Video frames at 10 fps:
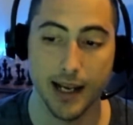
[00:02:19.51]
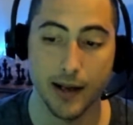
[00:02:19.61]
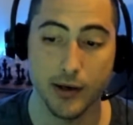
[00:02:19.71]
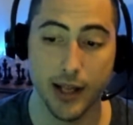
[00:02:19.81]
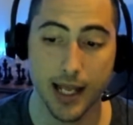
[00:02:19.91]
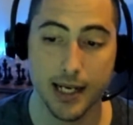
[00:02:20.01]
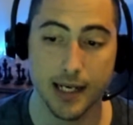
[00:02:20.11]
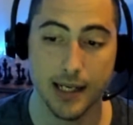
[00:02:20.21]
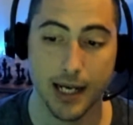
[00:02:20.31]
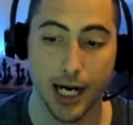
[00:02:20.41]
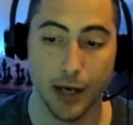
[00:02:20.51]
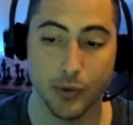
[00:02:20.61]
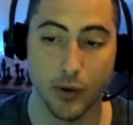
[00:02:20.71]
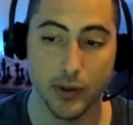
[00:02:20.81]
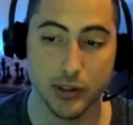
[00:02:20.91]
And then I'm
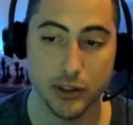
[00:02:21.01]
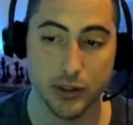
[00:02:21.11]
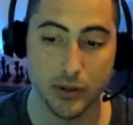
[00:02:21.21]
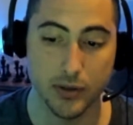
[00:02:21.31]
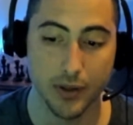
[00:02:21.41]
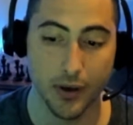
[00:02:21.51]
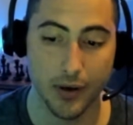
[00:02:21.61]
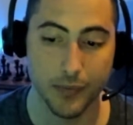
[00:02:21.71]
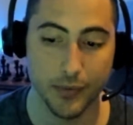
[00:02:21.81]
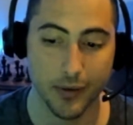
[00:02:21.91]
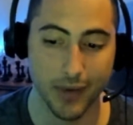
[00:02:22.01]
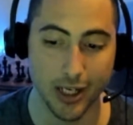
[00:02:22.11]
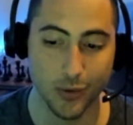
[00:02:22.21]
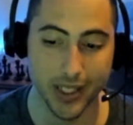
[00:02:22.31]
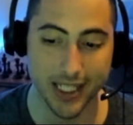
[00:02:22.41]
going to put my
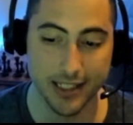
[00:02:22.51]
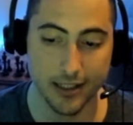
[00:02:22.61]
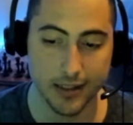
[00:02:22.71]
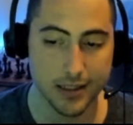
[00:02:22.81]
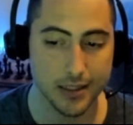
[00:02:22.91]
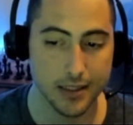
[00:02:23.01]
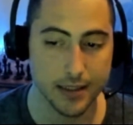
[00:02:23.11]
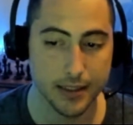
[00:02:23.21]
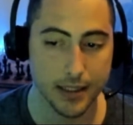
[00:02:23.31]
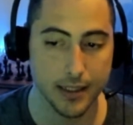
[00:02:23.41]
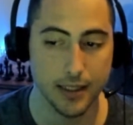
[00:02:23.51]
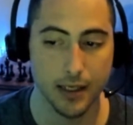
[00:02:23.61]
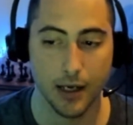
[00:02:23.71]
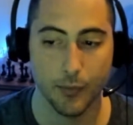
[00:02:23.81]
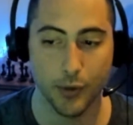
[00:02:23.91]
queen here,
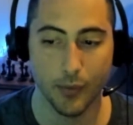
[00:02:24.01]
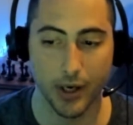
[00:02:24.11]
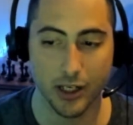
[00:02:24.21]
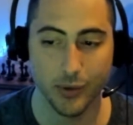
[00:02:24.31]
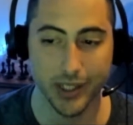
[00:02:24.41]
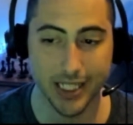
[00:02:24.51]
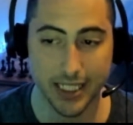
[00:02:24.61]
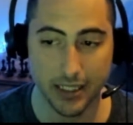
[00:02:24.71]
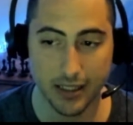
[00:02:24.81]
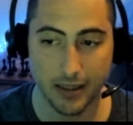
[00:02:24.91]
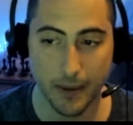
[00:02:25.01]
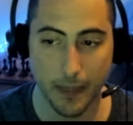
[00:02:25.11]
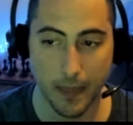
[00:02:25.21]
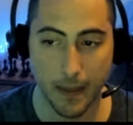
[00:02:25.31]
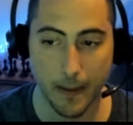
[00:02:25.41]
put my queen here,
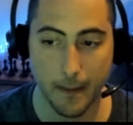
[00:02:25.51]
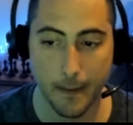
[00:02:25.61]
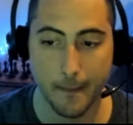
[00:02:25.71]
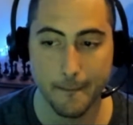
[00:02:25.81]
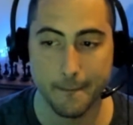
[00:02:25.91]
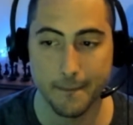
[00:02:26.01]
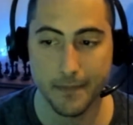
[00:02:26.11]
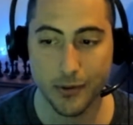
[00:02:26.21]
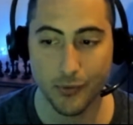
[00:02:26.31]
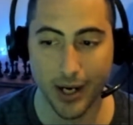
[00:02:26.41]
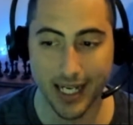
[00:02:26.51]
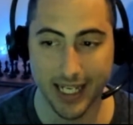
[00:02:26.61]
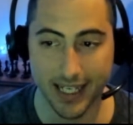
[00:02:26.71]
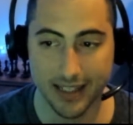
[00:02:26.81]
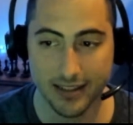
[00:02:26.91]

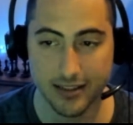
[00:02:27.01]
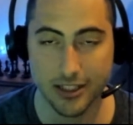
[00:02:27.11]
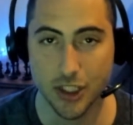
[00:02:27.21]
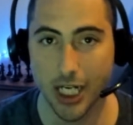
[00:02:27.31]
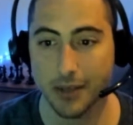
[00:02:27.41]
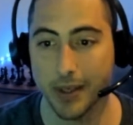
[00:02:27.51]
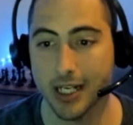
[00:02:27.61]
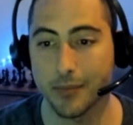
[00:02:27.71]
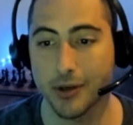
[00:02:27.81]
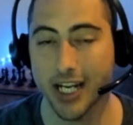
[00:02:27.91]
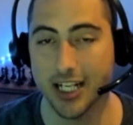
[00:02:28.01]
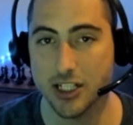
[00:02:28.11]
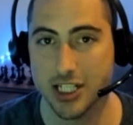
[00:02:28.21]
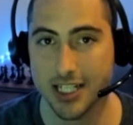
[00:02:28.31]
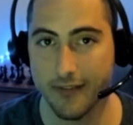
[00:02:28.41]
threatening to checkmate him on
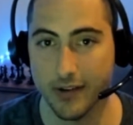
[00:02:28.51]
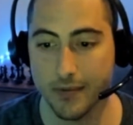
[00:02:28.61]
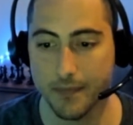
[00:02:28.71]
h7.